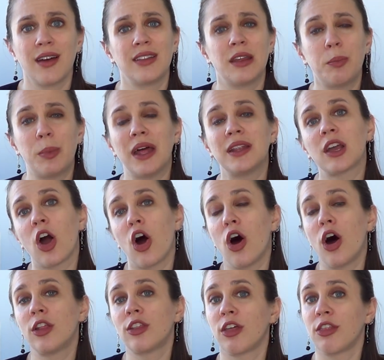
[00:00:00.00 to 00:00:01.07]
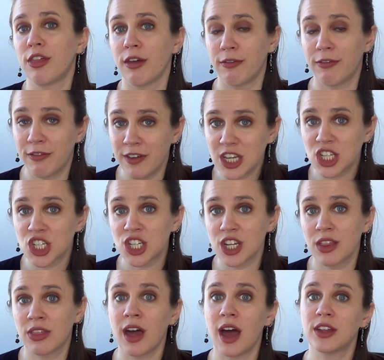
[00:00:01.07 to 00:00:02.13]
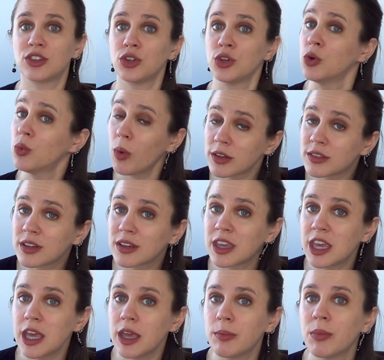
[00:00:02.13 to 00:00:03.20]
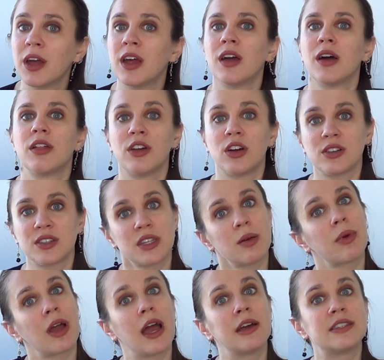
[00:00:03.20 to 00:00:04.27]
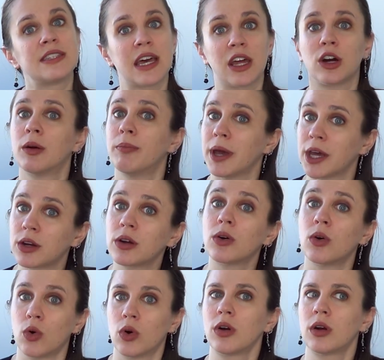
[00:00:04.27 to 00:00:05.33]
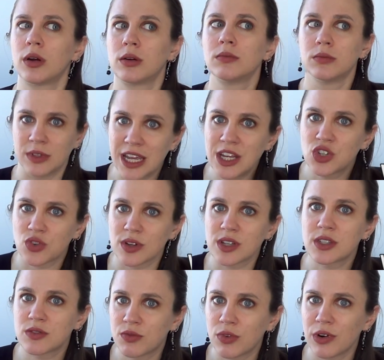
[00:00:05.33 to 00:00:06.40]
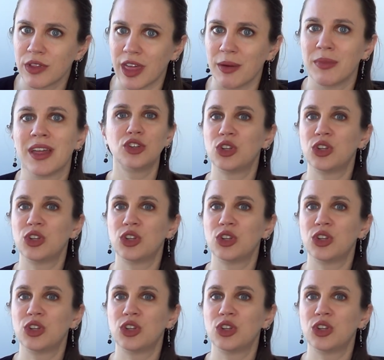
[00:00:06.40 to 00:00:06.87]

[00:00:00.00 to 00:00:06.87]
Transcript: Depending on the fish that you want to keep, there are some kinds that are better or dangerous for them.